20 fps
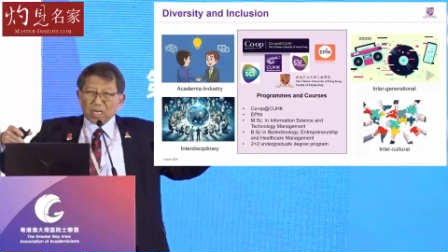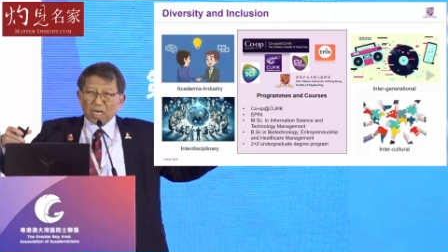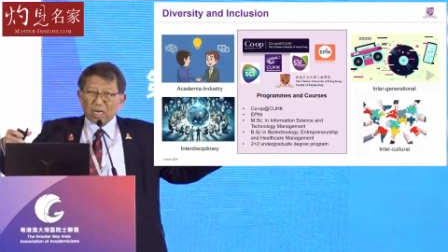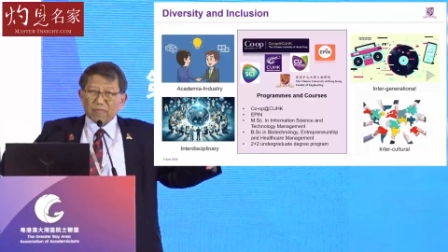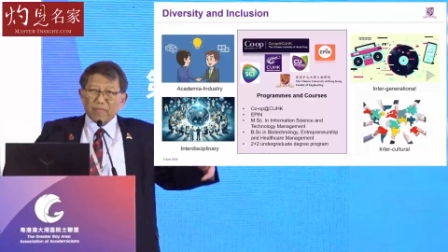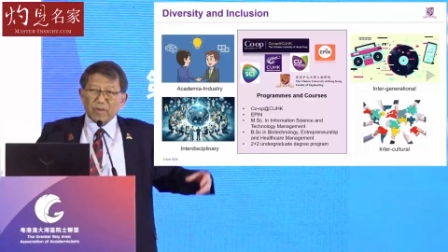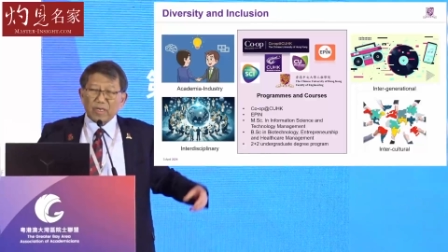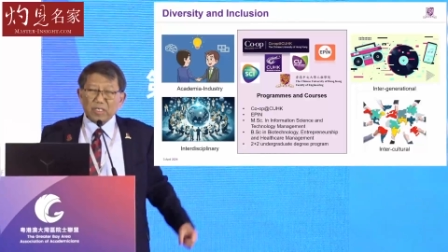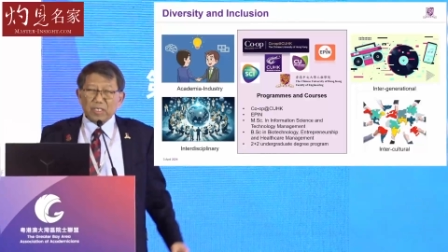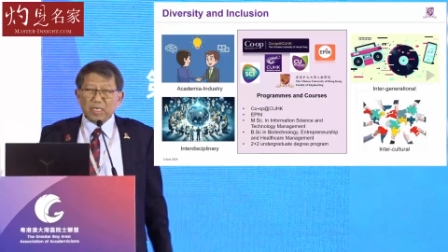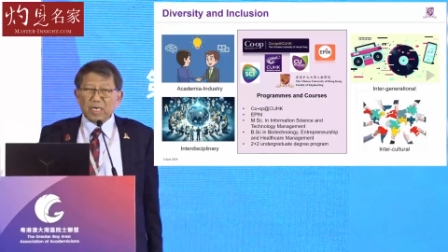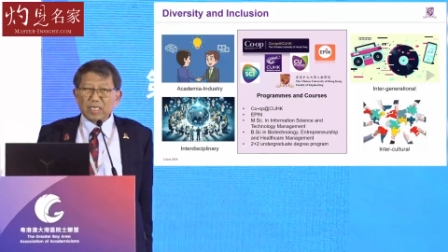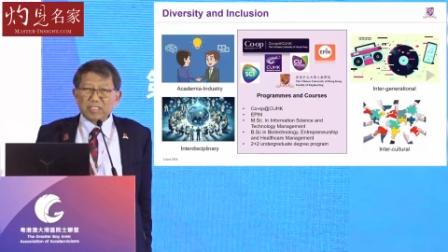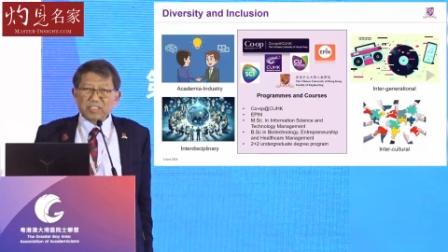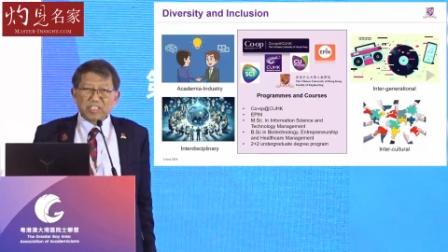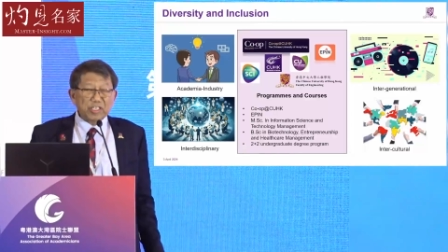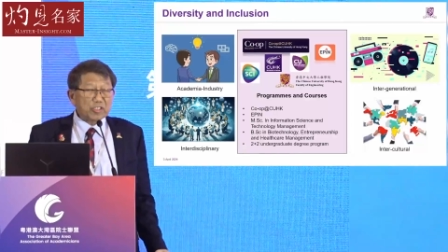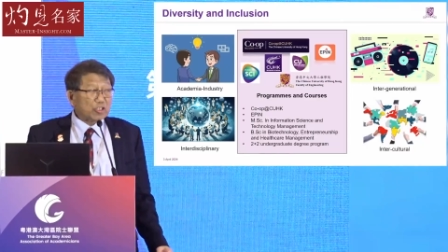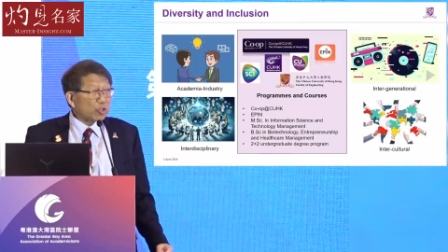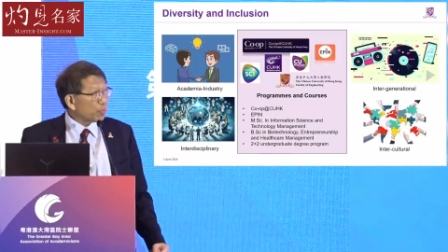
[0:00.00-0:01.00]
of a, a
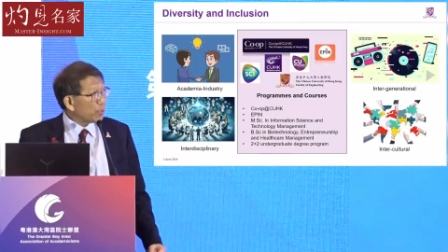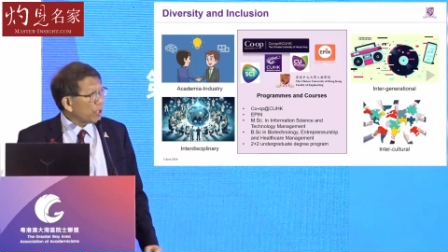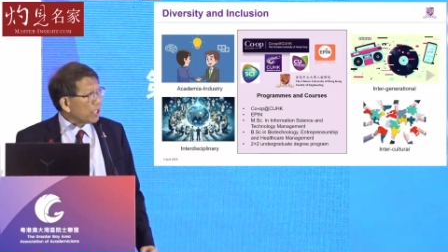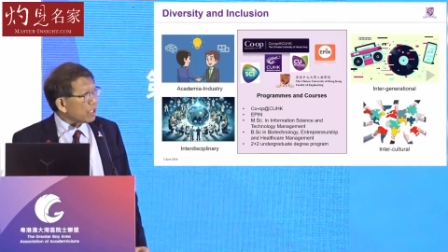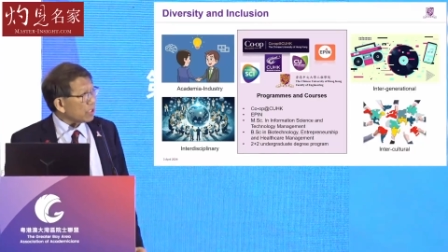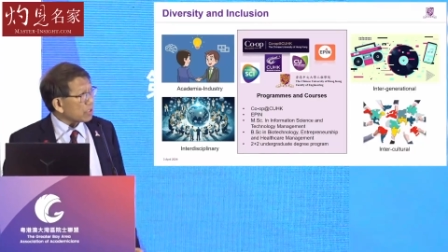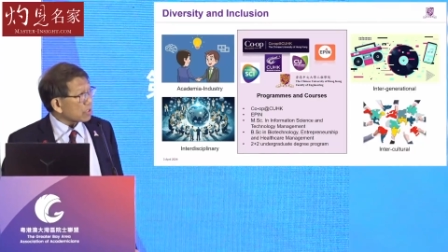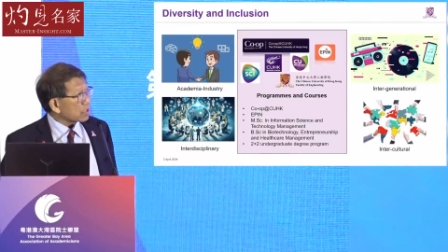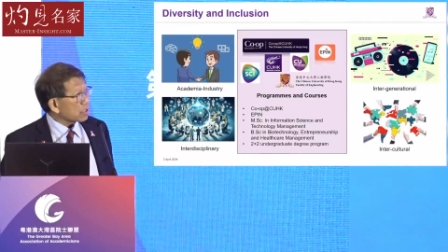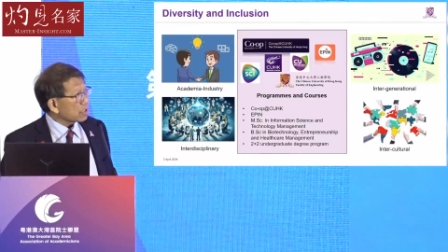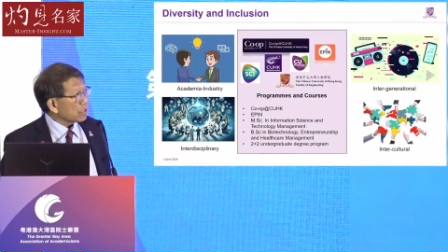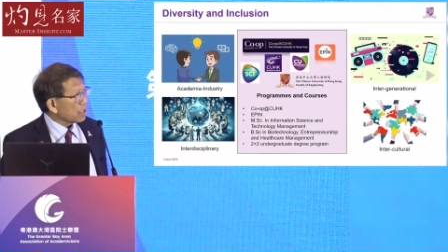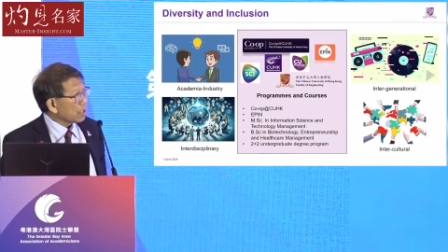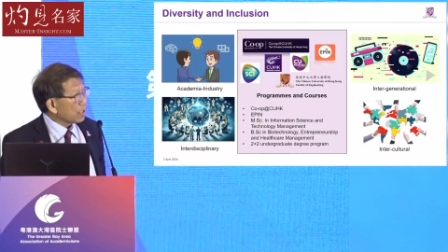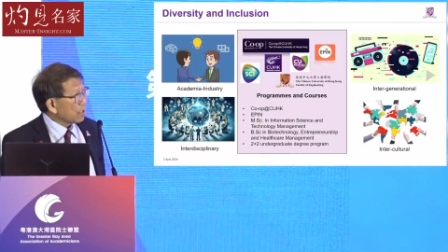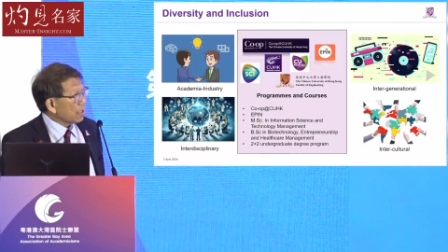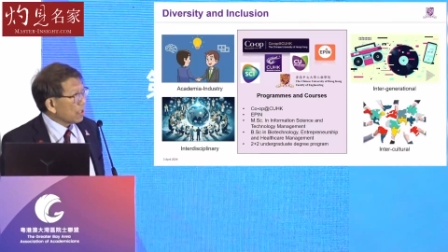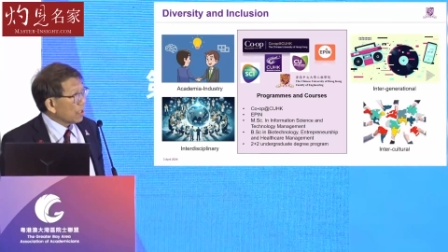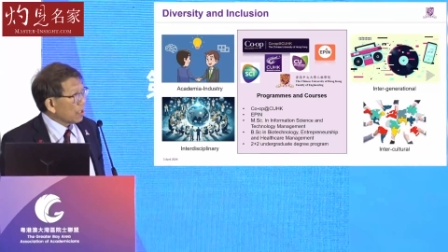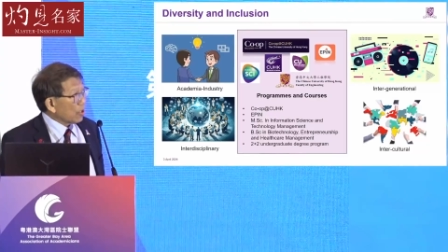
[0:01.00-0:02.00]
centerpiece.
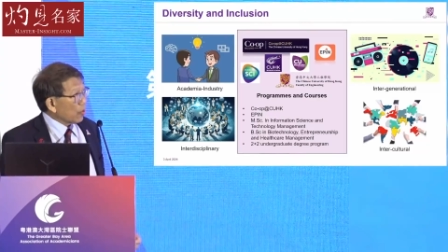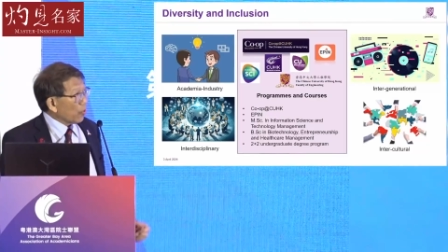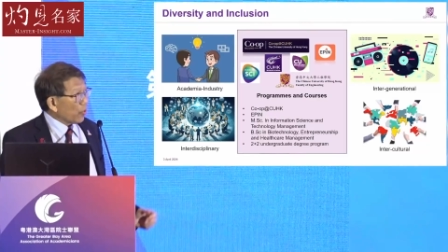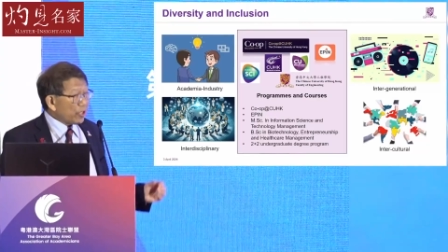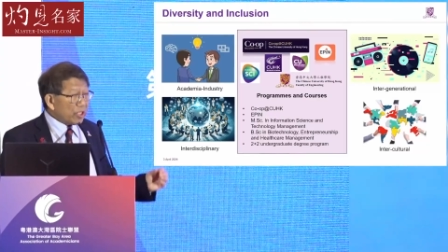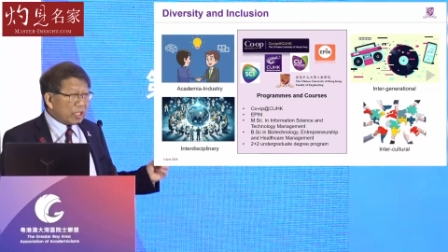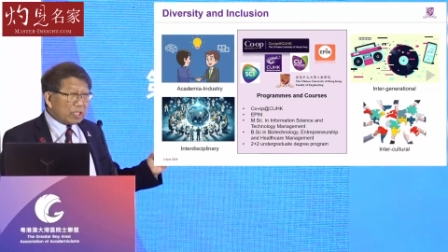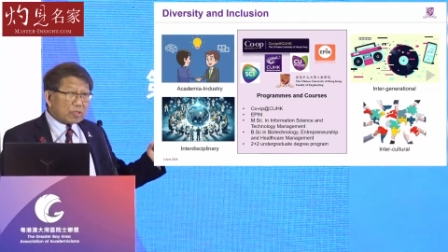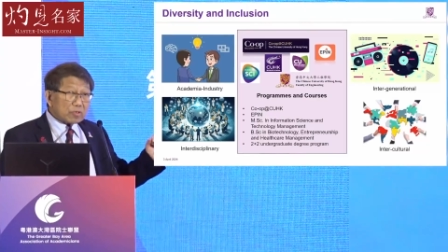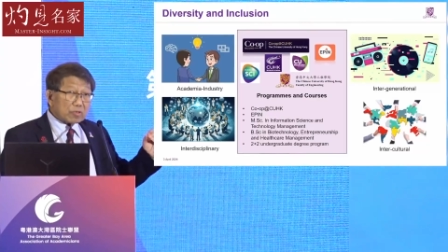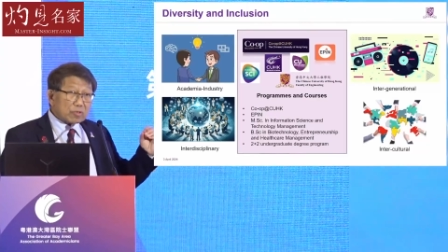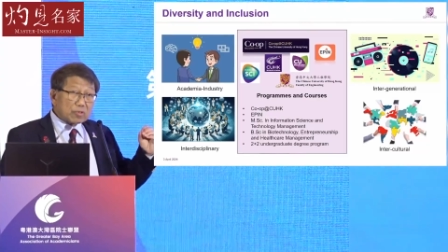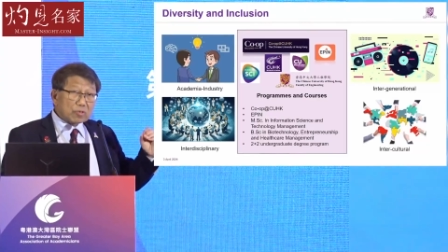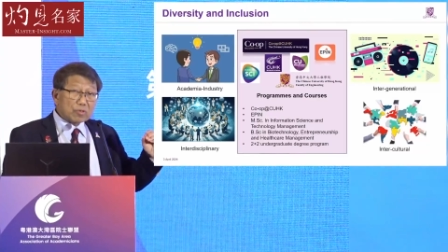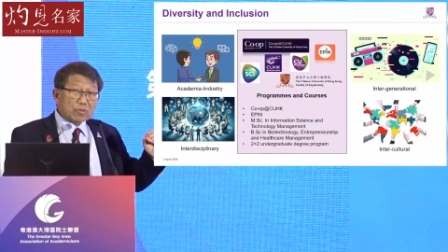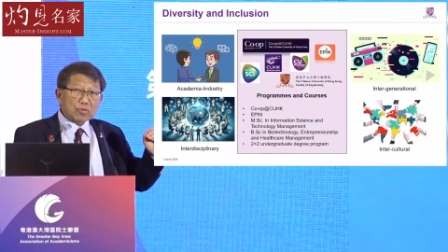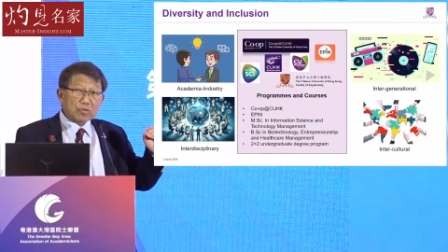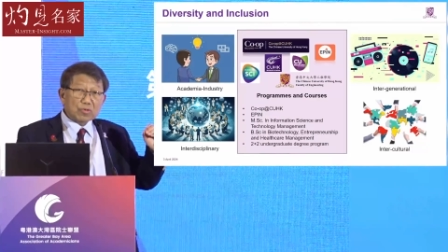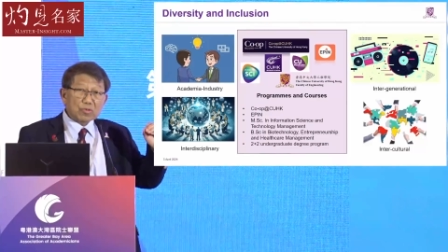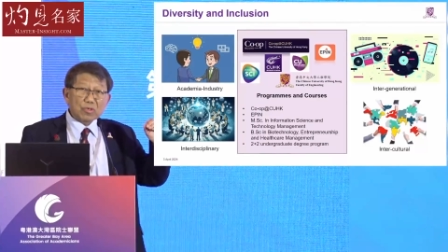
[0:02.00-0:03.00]
We need to
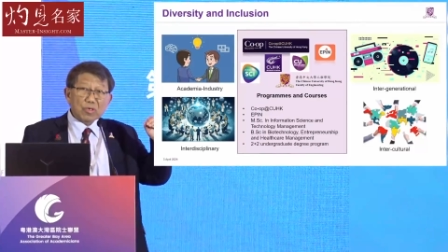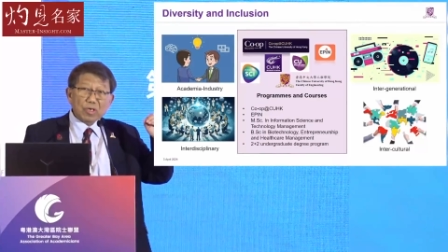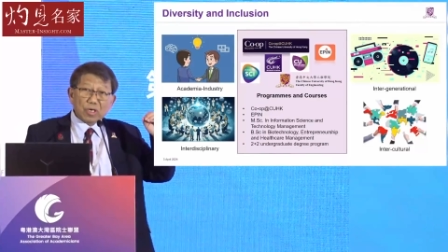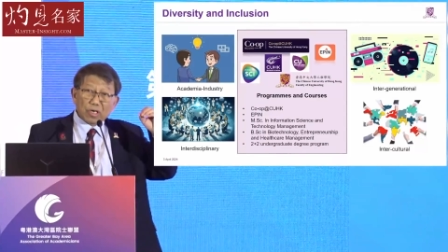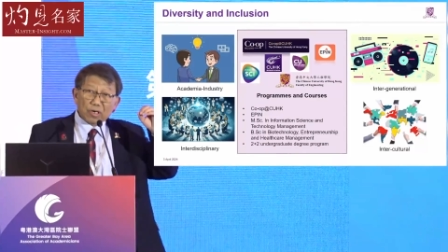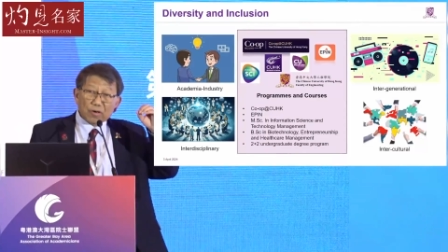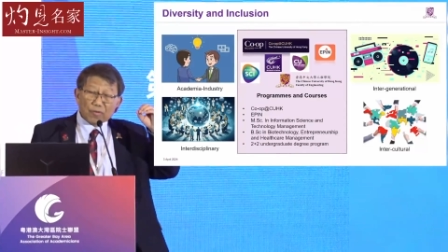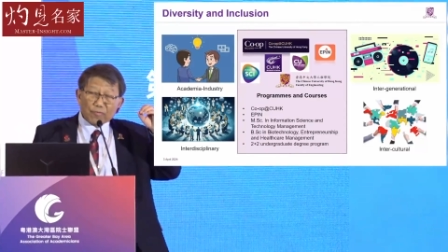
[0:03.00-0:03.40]
do